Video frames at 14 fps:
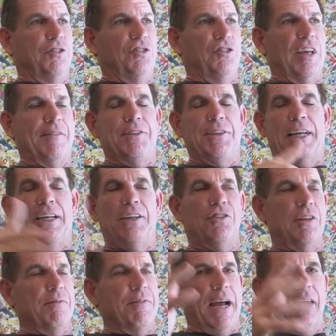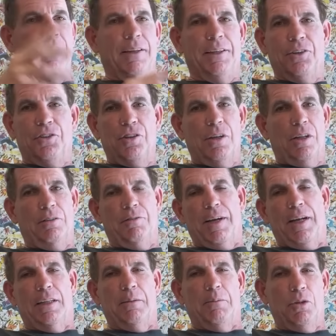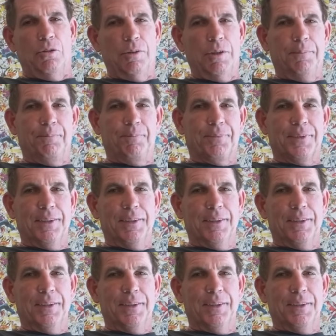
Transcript: Seven Days in the Valley? There's another Valley movie,